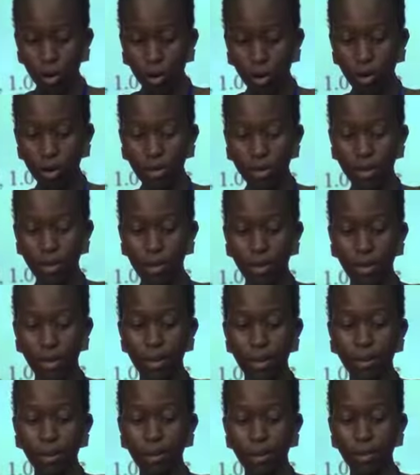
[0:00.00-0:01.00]
all
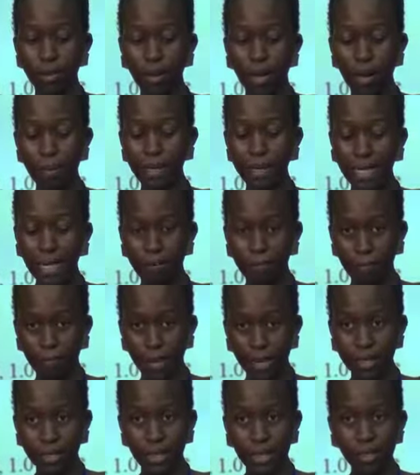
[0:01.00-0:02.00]
the habitat
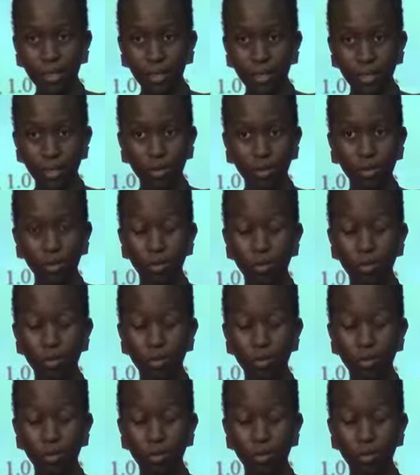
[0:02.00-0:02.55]
factors